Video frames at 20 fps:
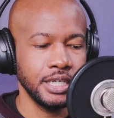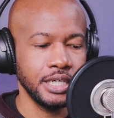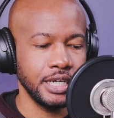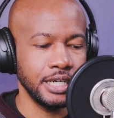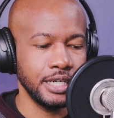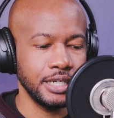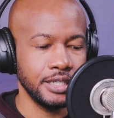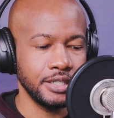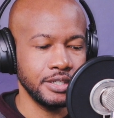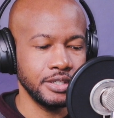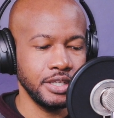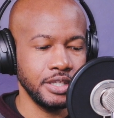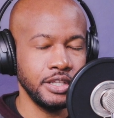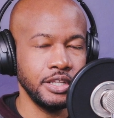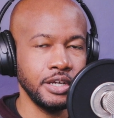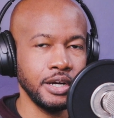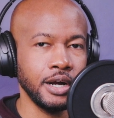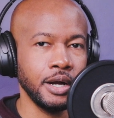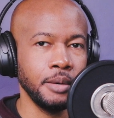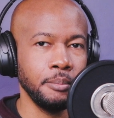
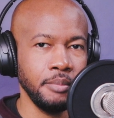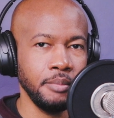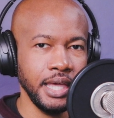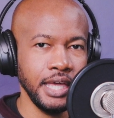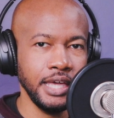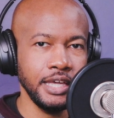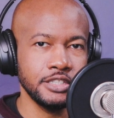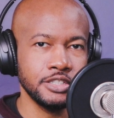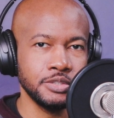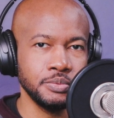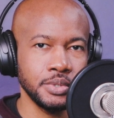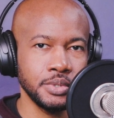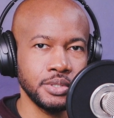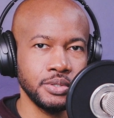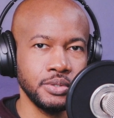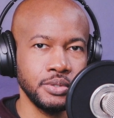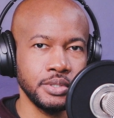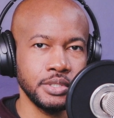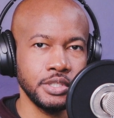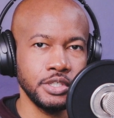They are made to
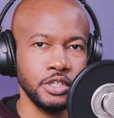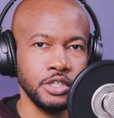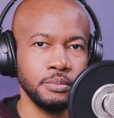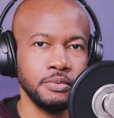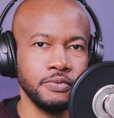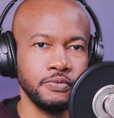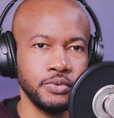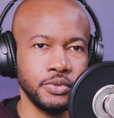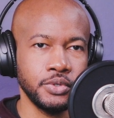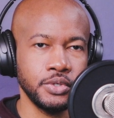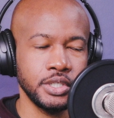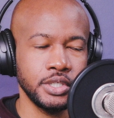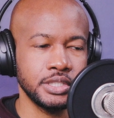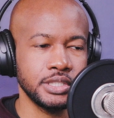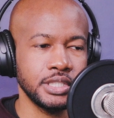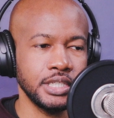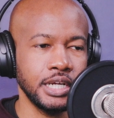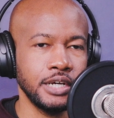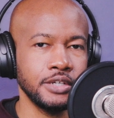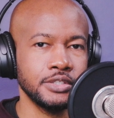record the human
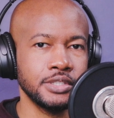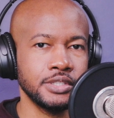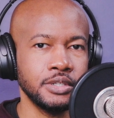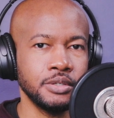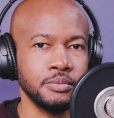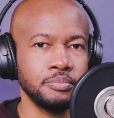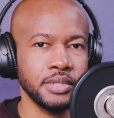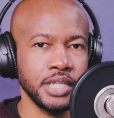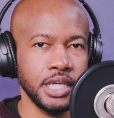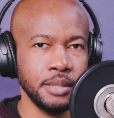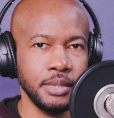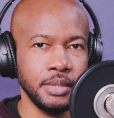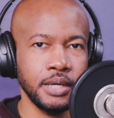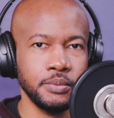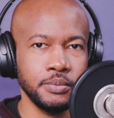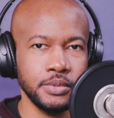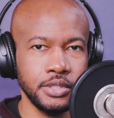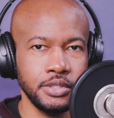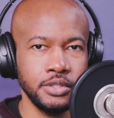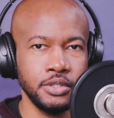voice and also
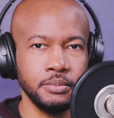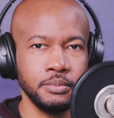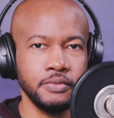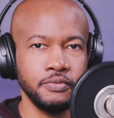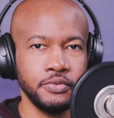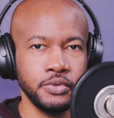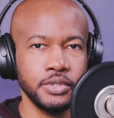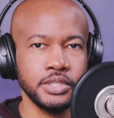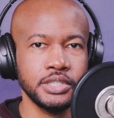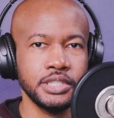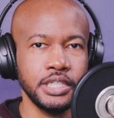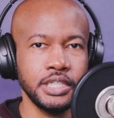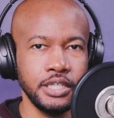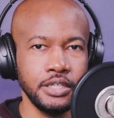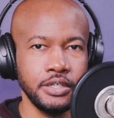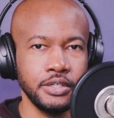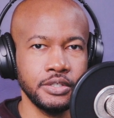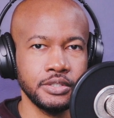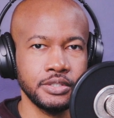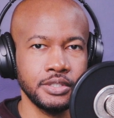playback what the human voice
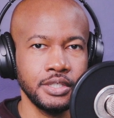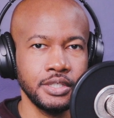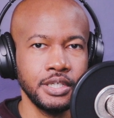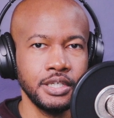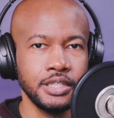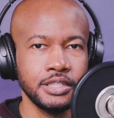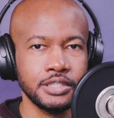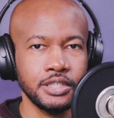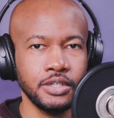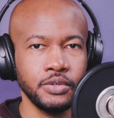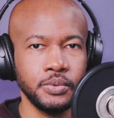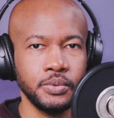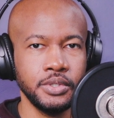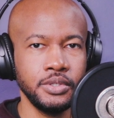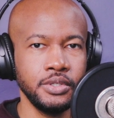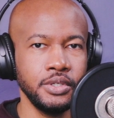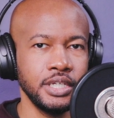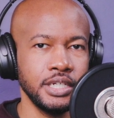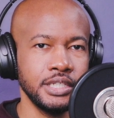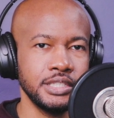hears. So when
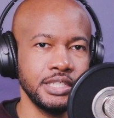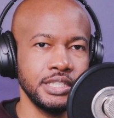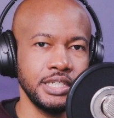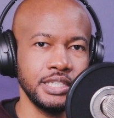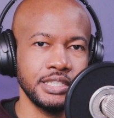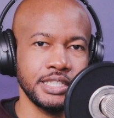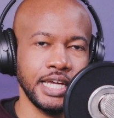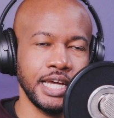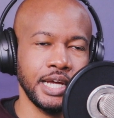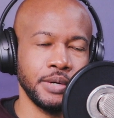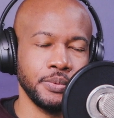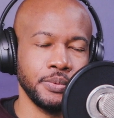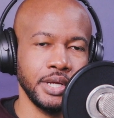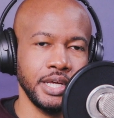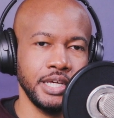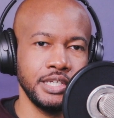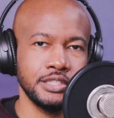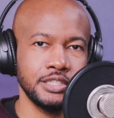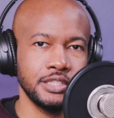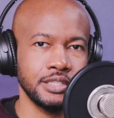you get into these high
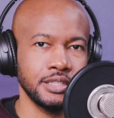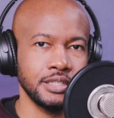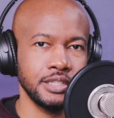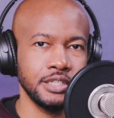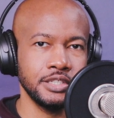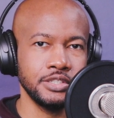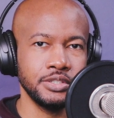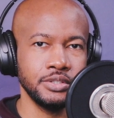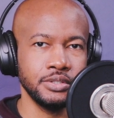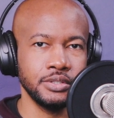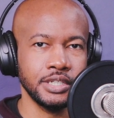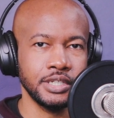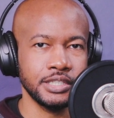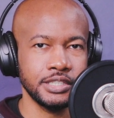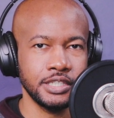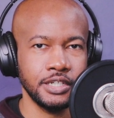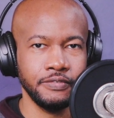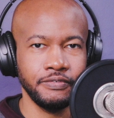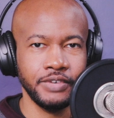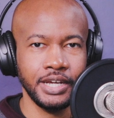ranges, unless you, like I
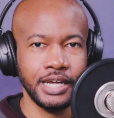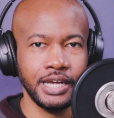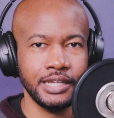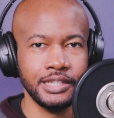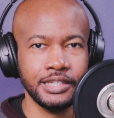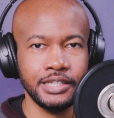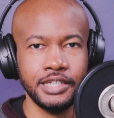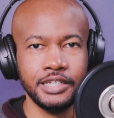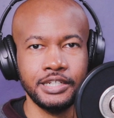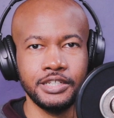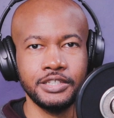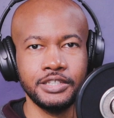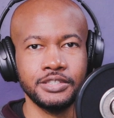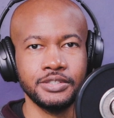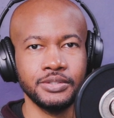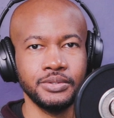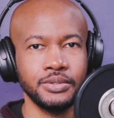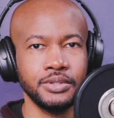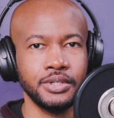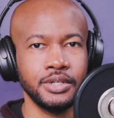said, a
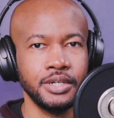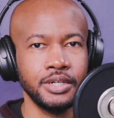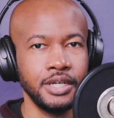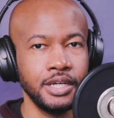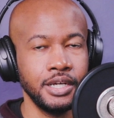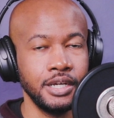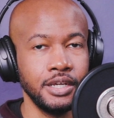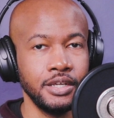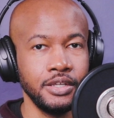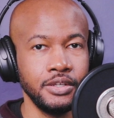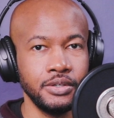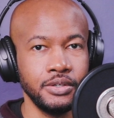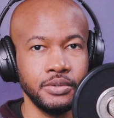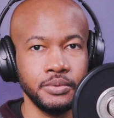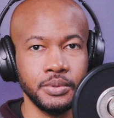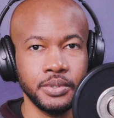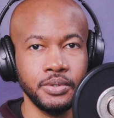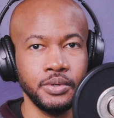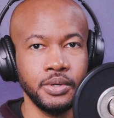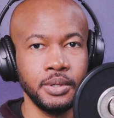violinist or you're
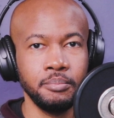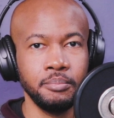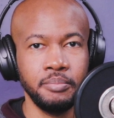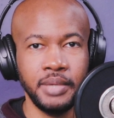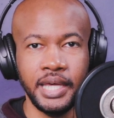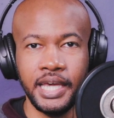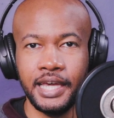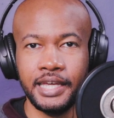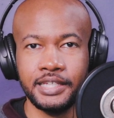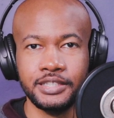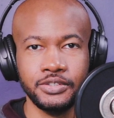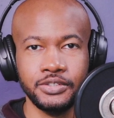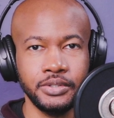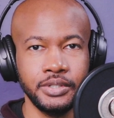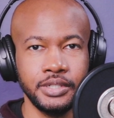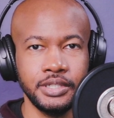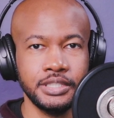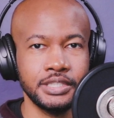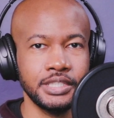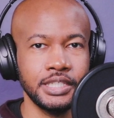recording bats or
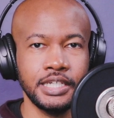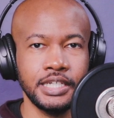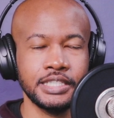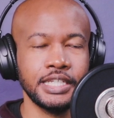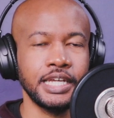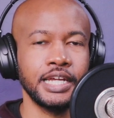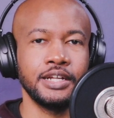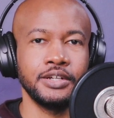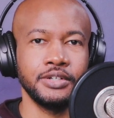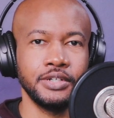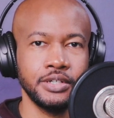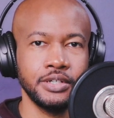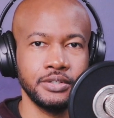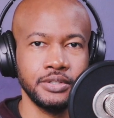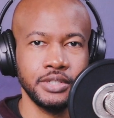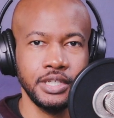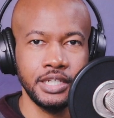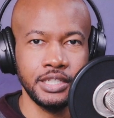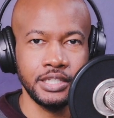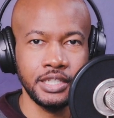insects, I don't know,
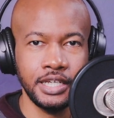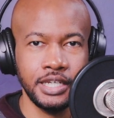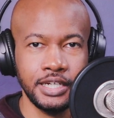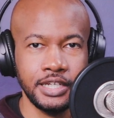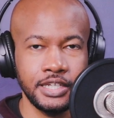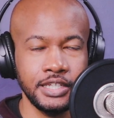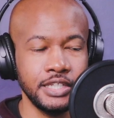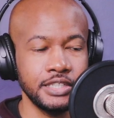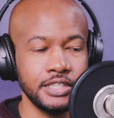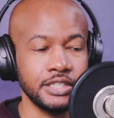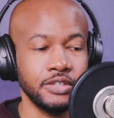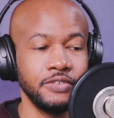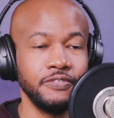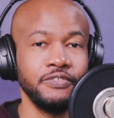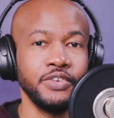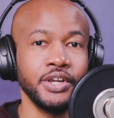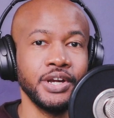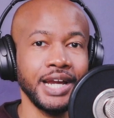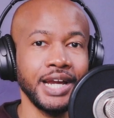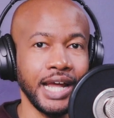anything that hits
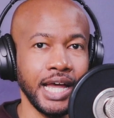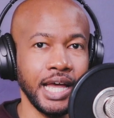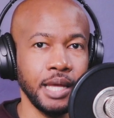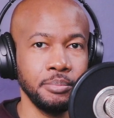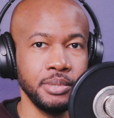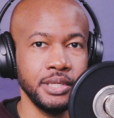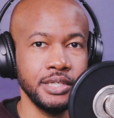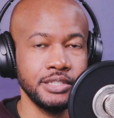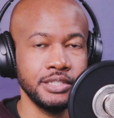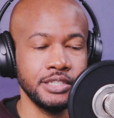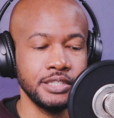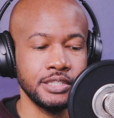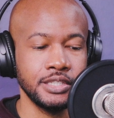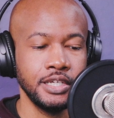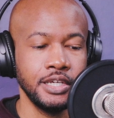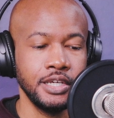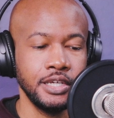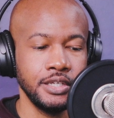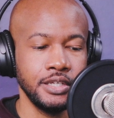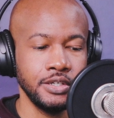very high pitches,
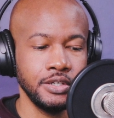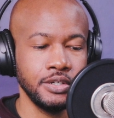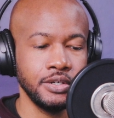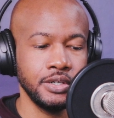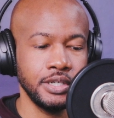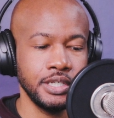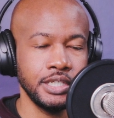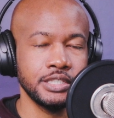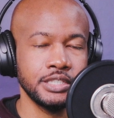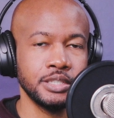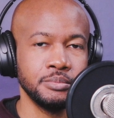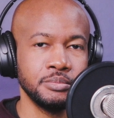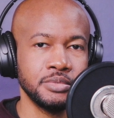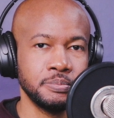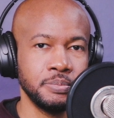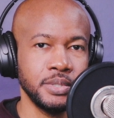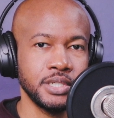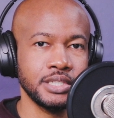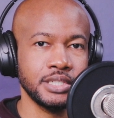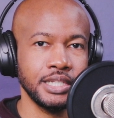you're gonna need some
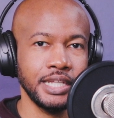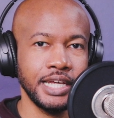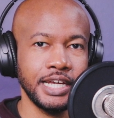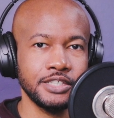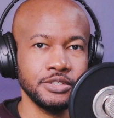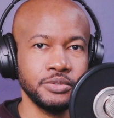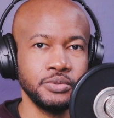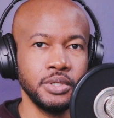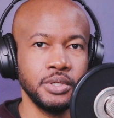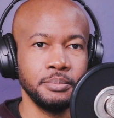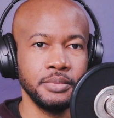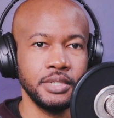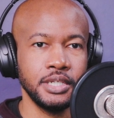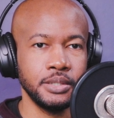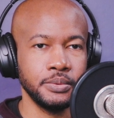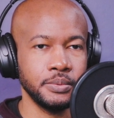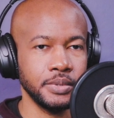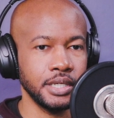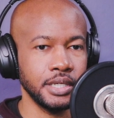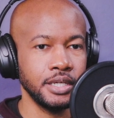specialized equipment
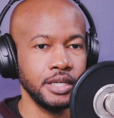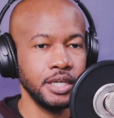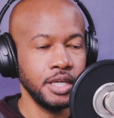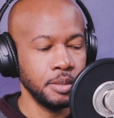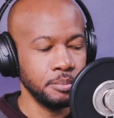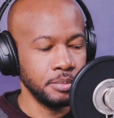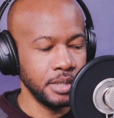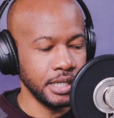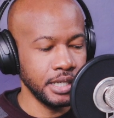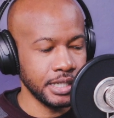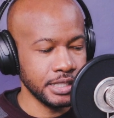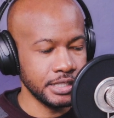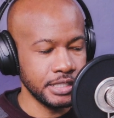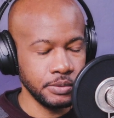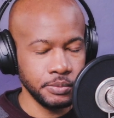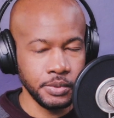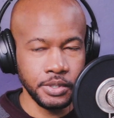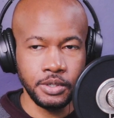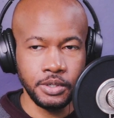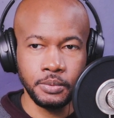anyway. But like I
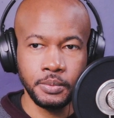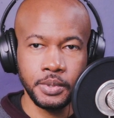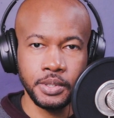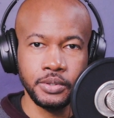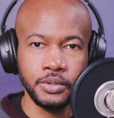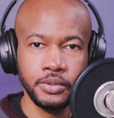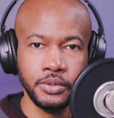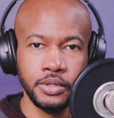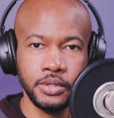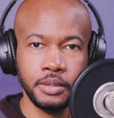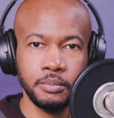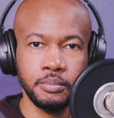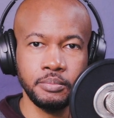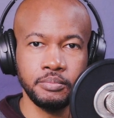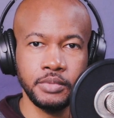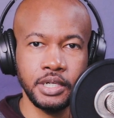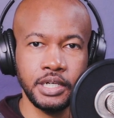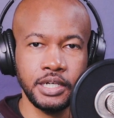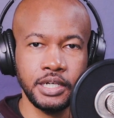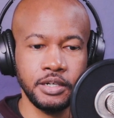said, we're gonna record
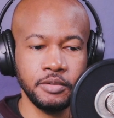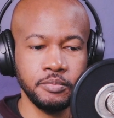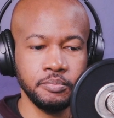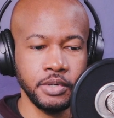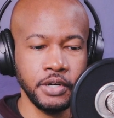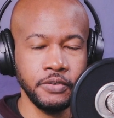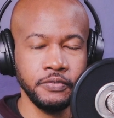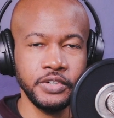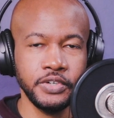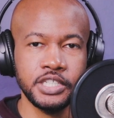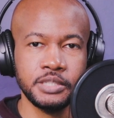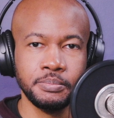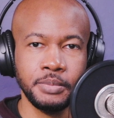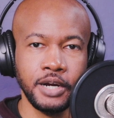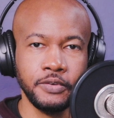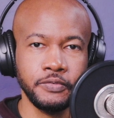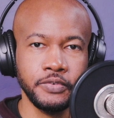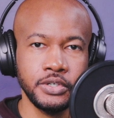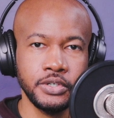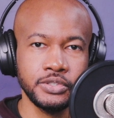both of these
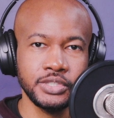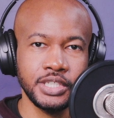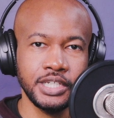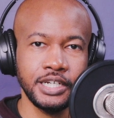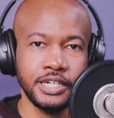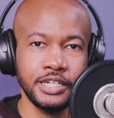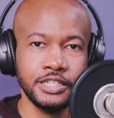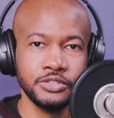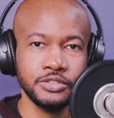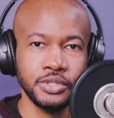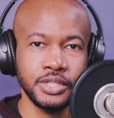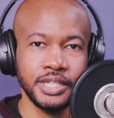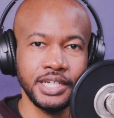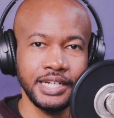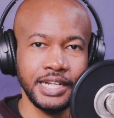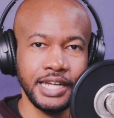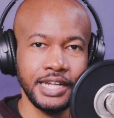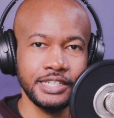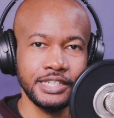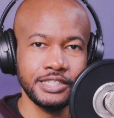microphones at
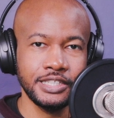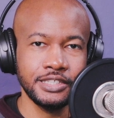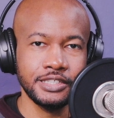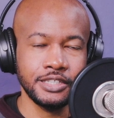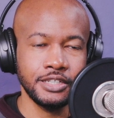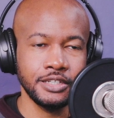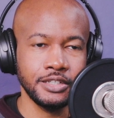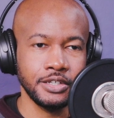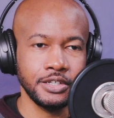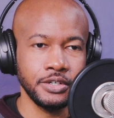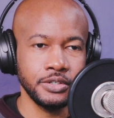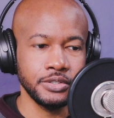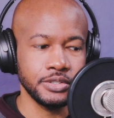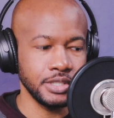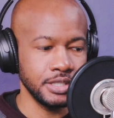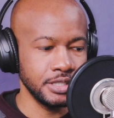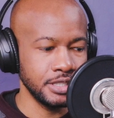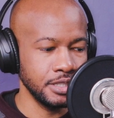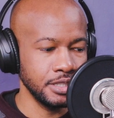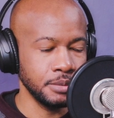196 kilohertz
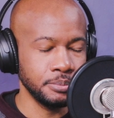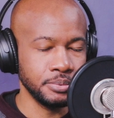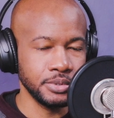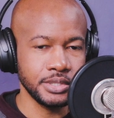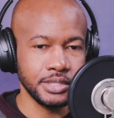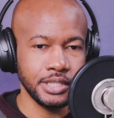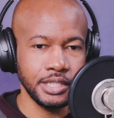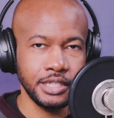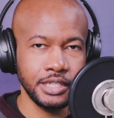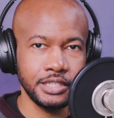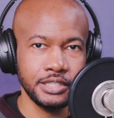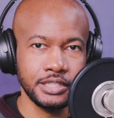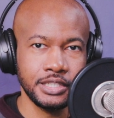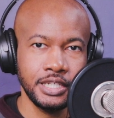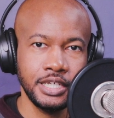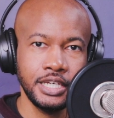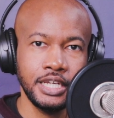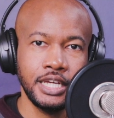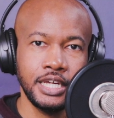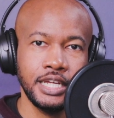into the PreSonus
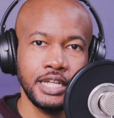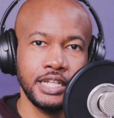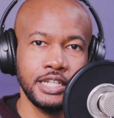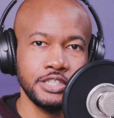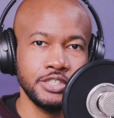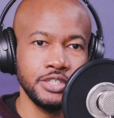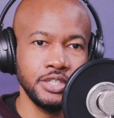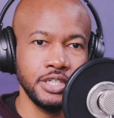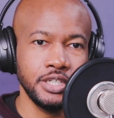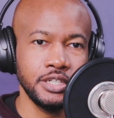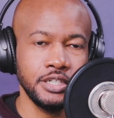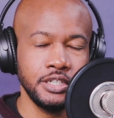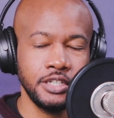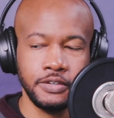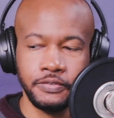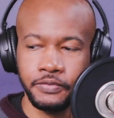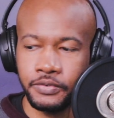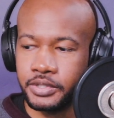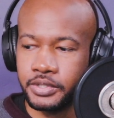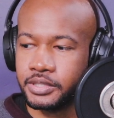and let you hear the
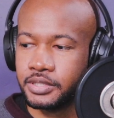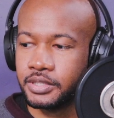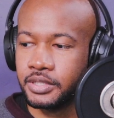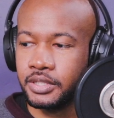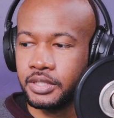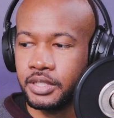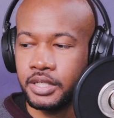difference.